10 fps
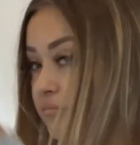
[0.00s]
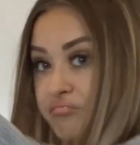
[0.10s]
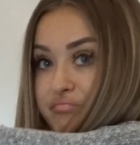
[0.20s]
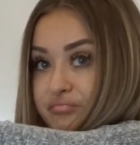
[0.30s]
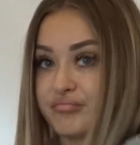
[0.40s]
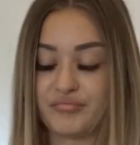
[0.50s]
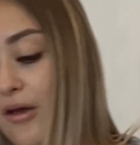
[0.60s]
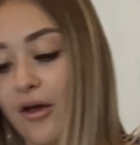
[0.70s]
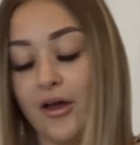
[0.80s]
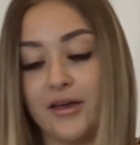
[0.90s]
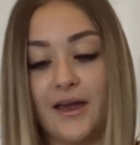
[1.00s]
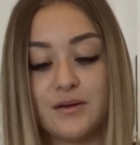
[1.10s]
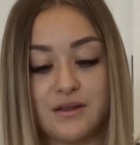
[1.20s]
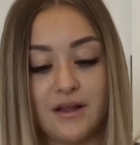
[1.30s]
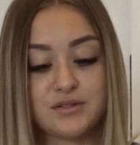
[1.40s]
it.
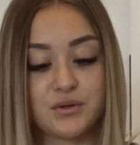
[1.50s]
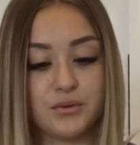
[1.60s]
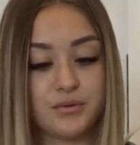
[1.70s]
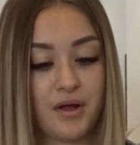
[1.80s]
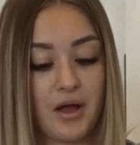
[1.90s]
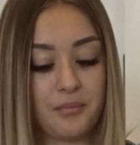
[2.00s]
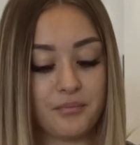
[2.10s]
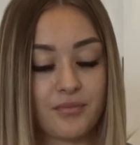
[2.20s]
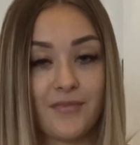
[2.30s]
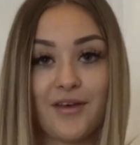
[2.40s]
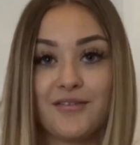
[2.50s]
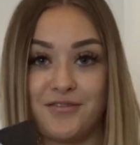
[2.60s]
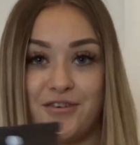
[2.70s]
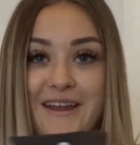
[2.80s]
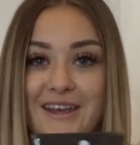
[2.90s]
Okay, so that's cool.
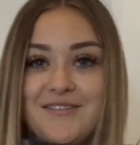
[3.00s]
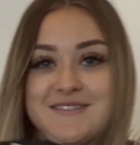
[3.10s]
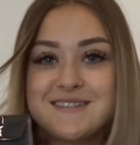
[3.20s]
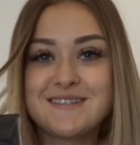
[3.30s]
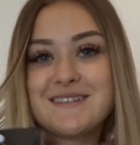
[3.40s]
Free gifts.